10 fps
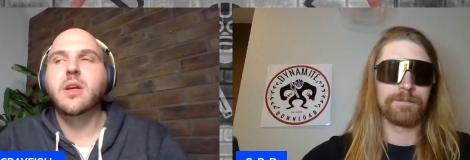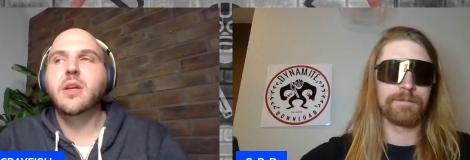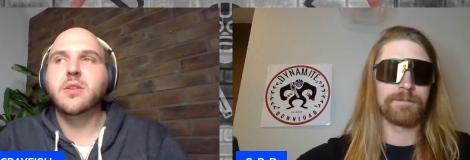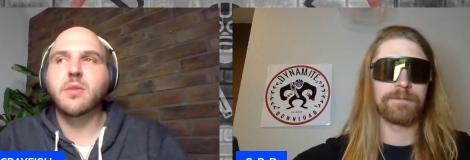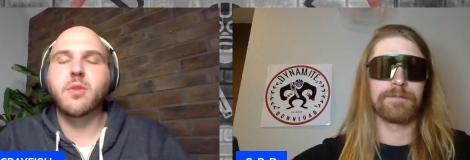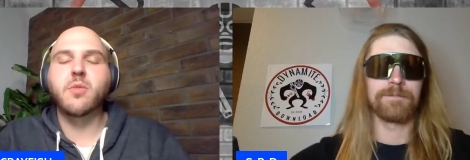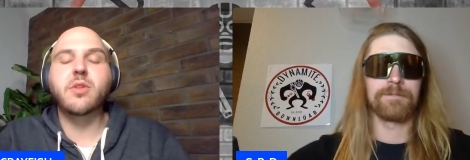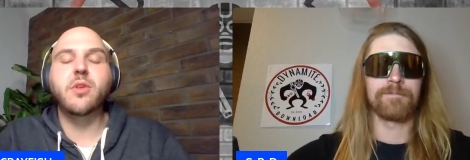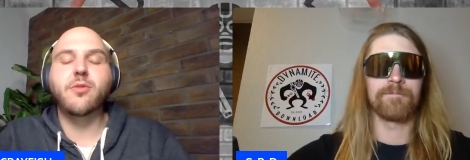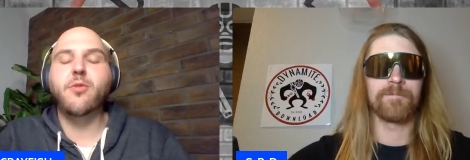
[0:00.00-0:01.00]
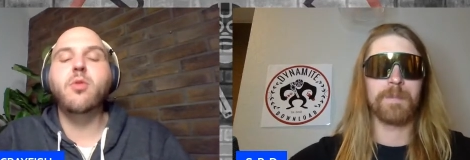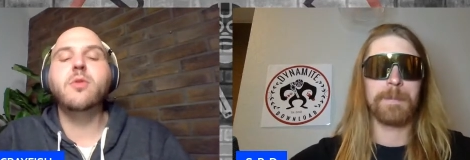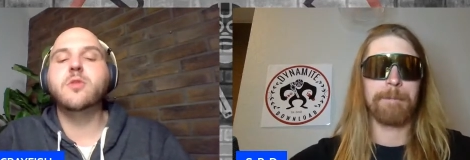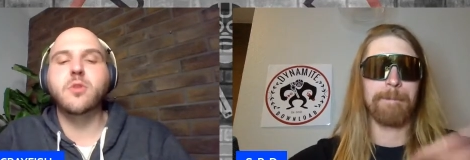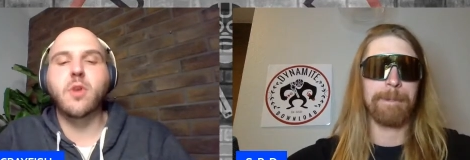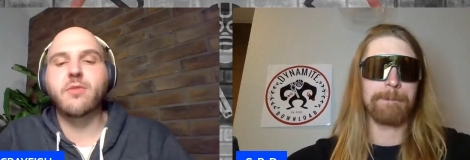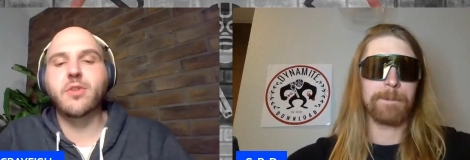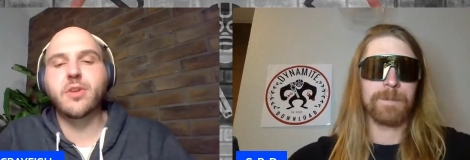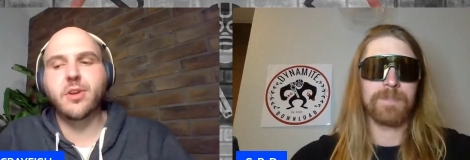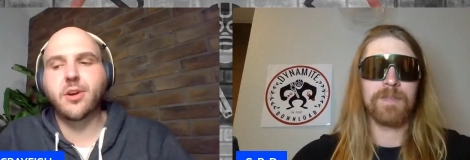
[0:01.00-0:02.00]
Speaker 1: something we look forward to every
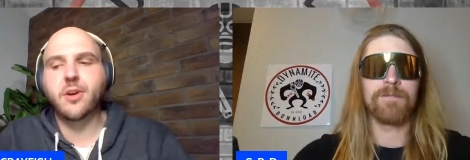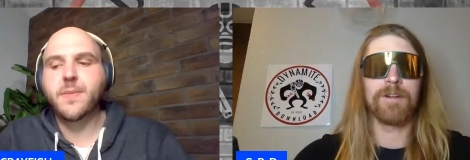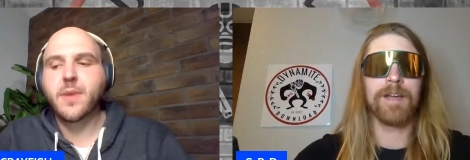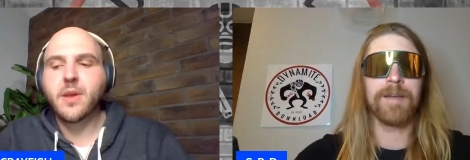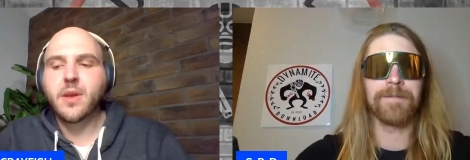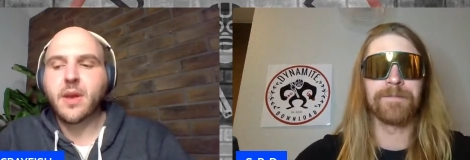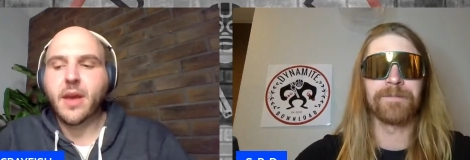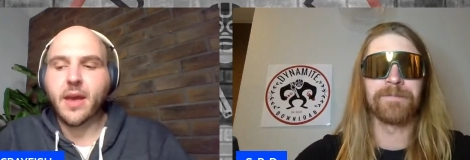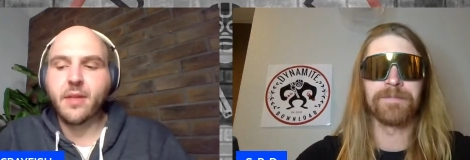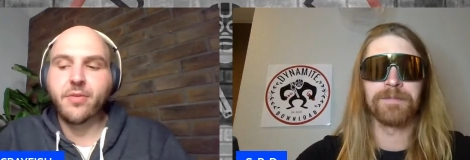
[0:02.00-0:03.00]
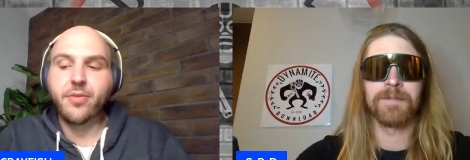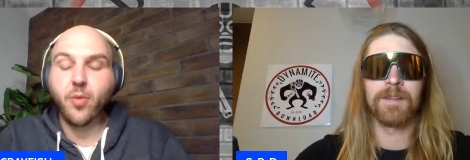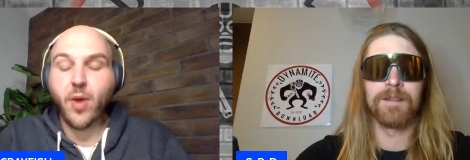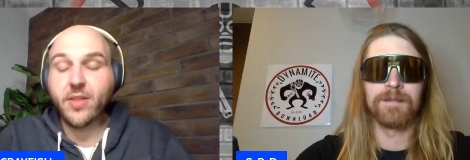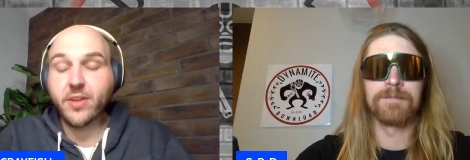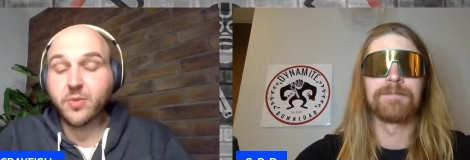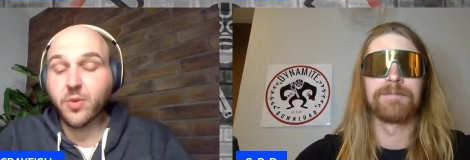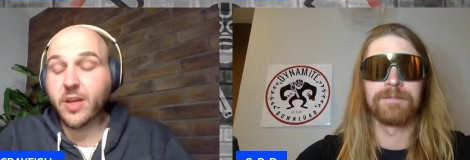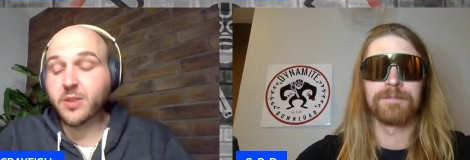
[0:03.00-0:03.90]
year, right? And the way this one has